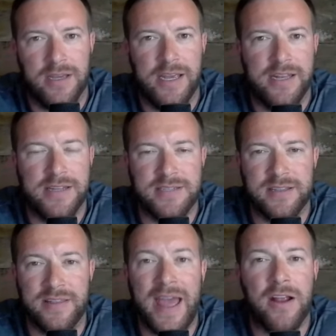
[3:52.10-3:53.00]
It is
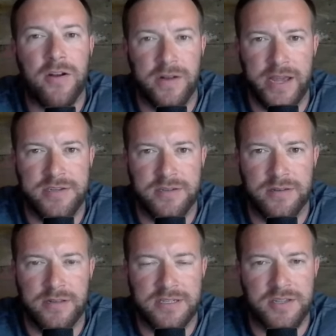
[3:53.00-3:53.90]
that
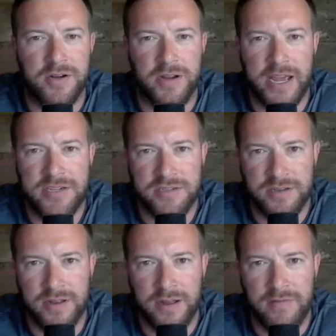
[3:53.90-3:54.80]
creation. It's the
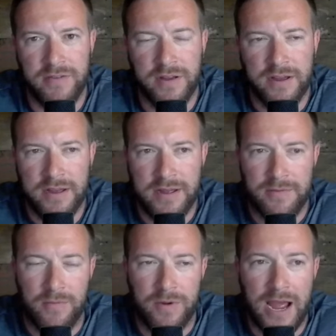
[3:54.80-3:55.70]
creation of
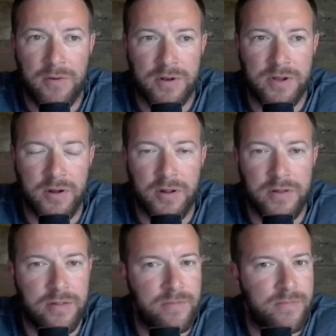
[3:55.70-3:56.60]
what I would
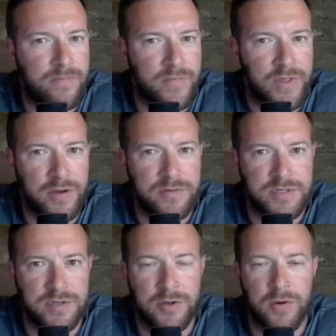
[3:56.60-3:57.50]
call
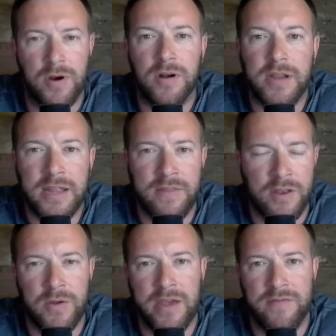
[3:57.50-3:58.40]
those who are in the
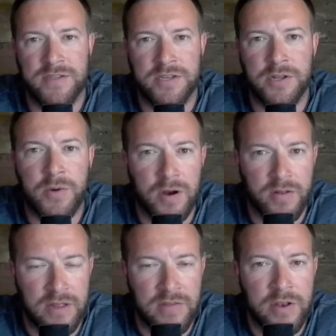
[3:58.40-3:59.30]
new heavens and new
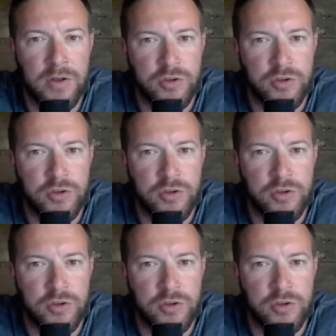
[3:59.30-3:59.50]
earth, in the new